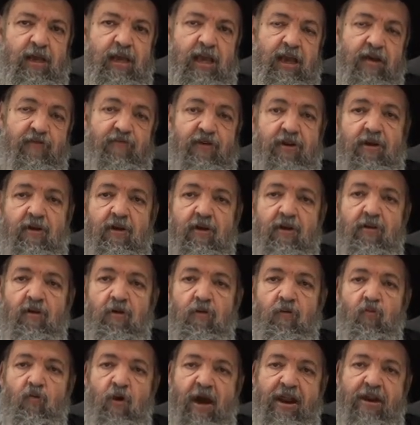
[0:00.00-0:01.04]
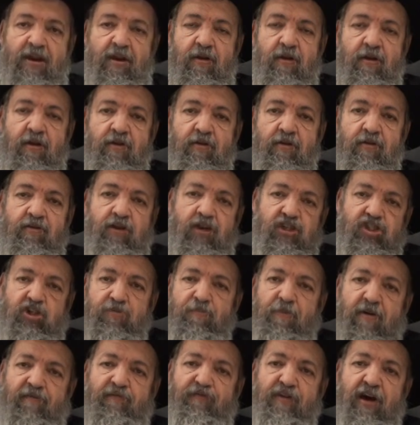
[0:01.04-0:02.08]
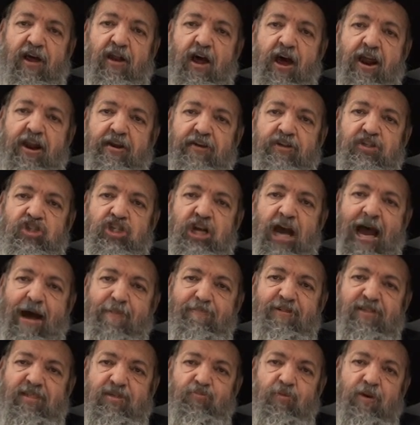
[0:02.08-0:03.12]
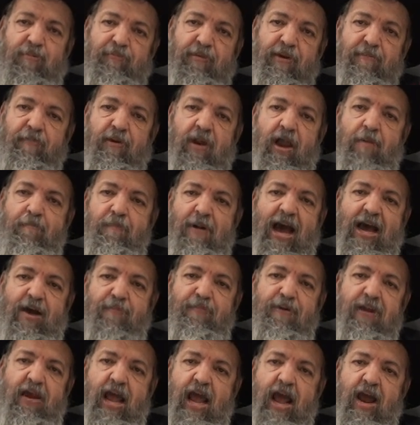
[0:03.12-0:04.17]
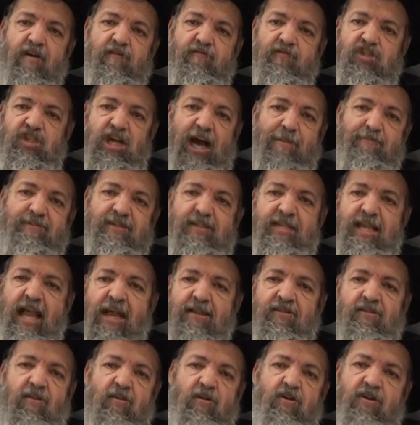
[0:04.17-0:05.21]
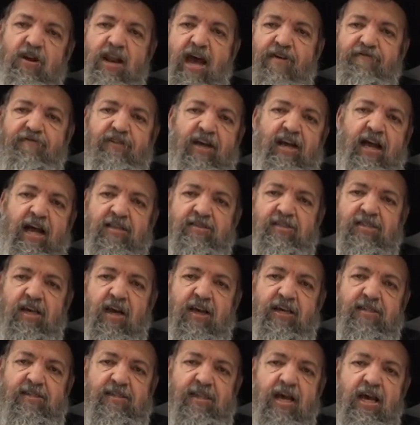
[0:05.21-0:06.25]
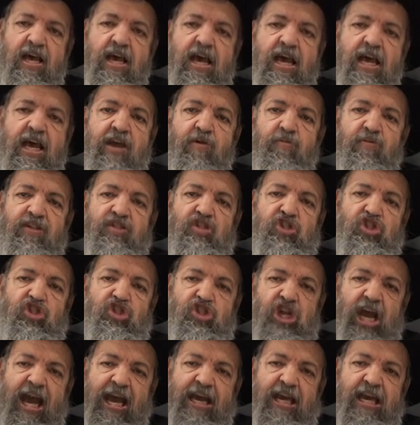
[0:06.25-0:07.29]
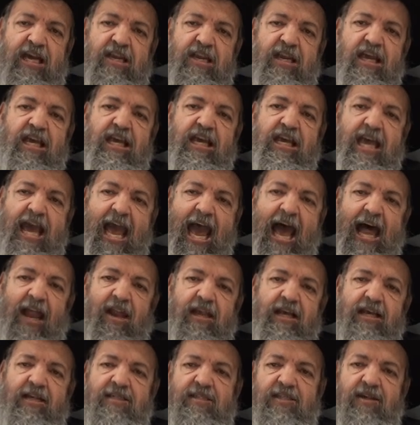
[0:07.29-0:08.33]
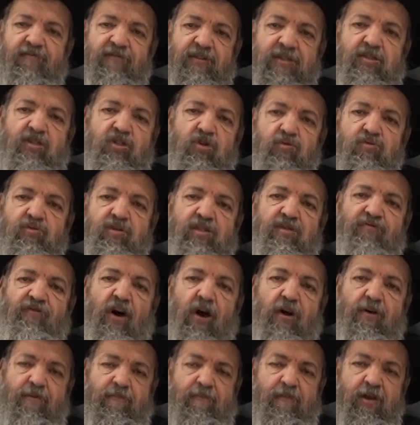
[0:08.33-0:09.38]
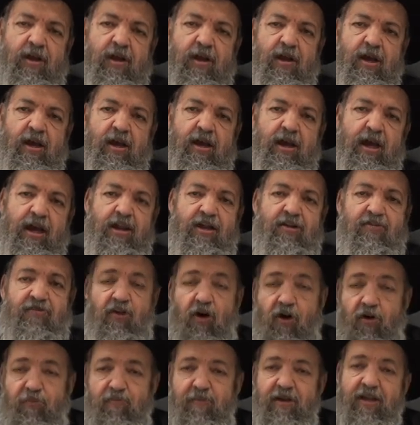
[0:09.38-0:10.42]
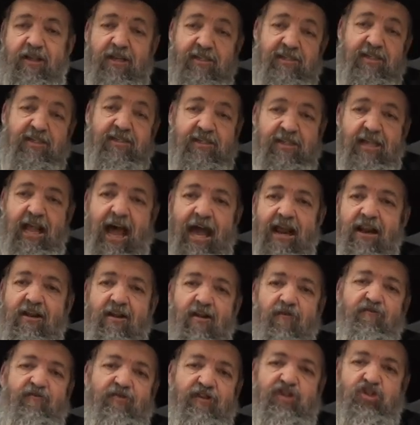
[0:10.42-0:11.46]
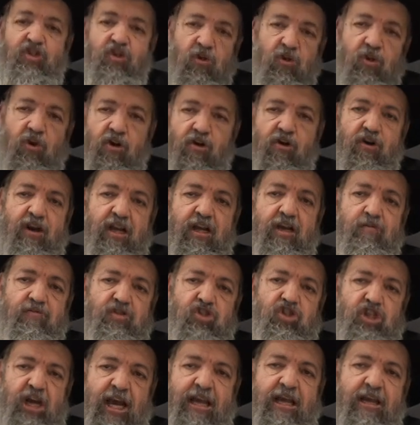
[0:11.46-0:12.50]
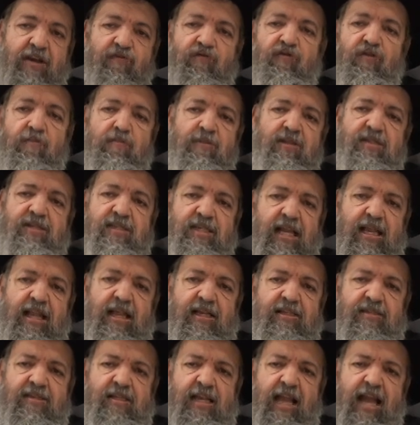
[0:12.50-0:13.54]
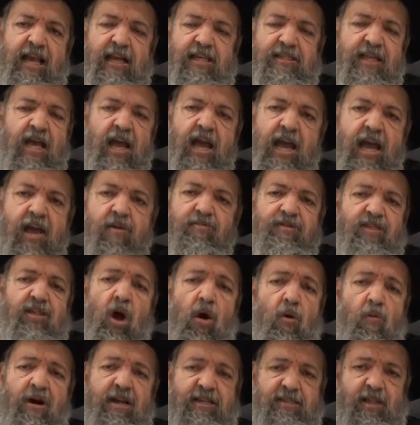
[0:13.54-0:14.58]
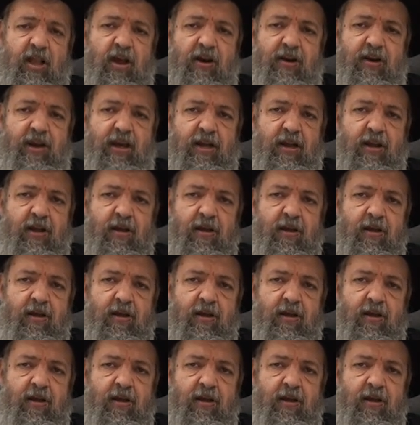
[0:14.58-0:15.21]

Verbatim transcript: Even when Tisha B'Av fell on on Shabbos, where people are makbid Erev Shabbos not to learn after Chatzos, he was checking the galleys of his new Svarim. And he told me this is not official learning. He was checking for mistakes. He was always learning.